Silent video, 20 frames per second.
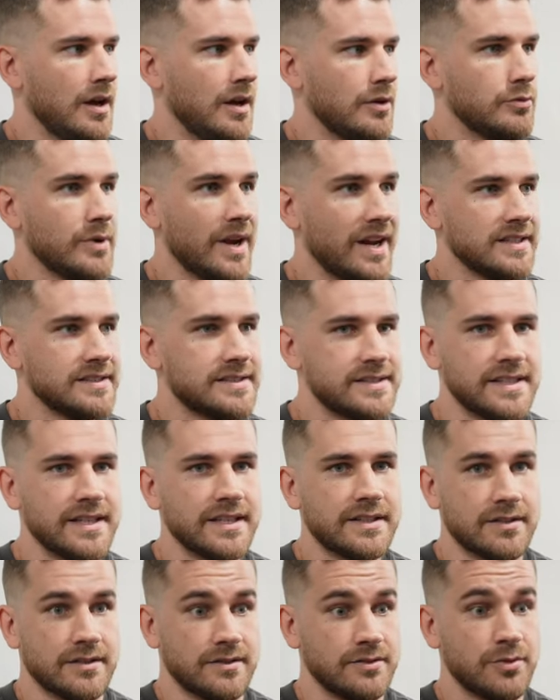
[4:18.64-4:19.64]

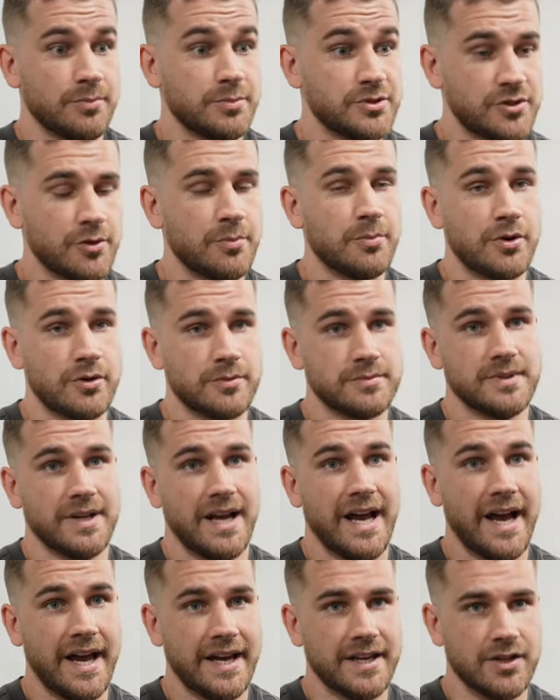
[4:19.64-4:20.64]
realistic to the suburbs
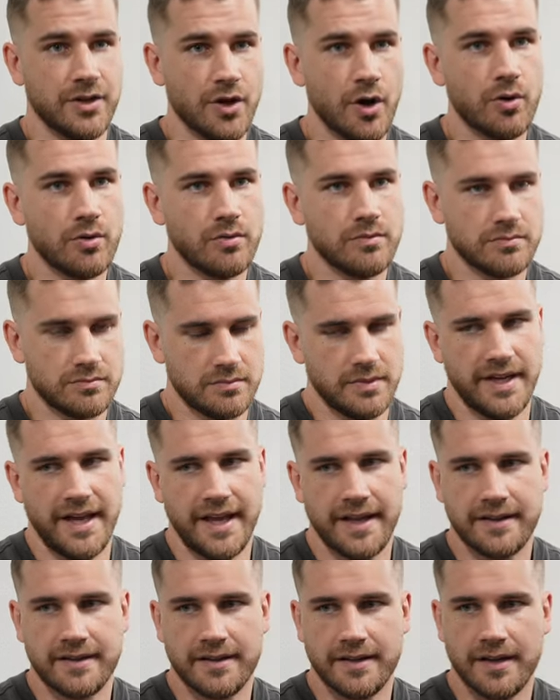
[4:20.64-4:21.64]
I know.
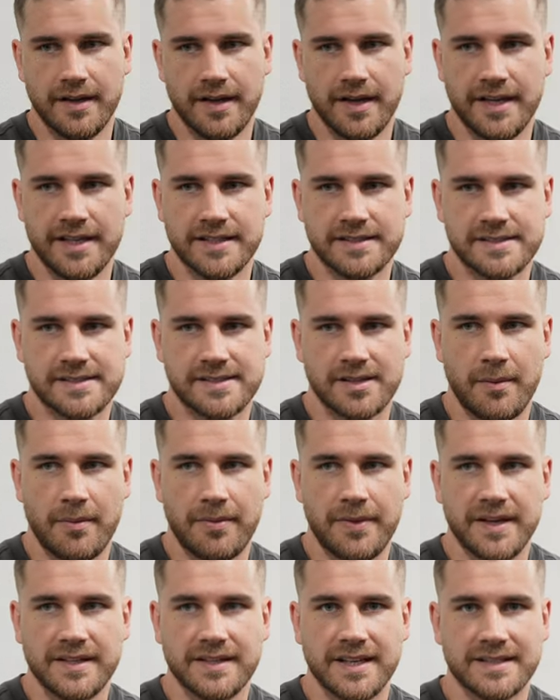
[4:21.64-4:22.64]
And it's
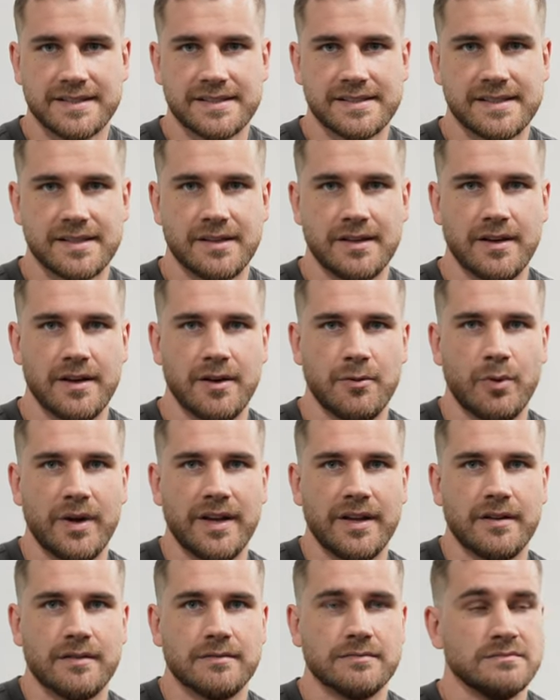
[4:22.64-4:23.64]
something that
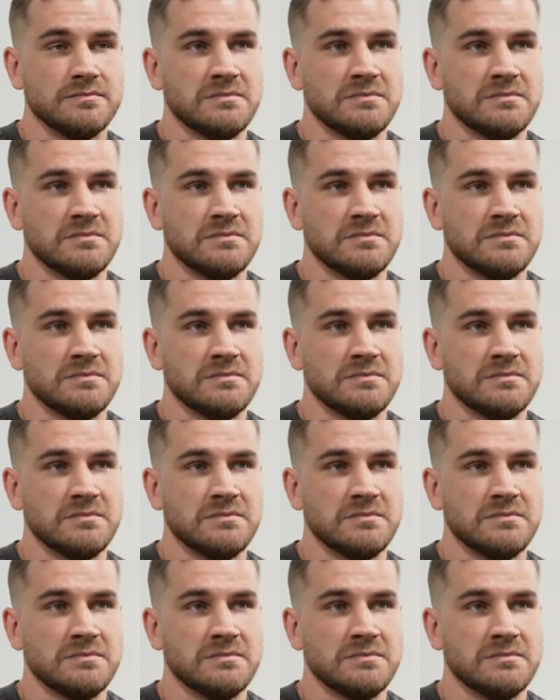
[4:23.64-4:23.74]
when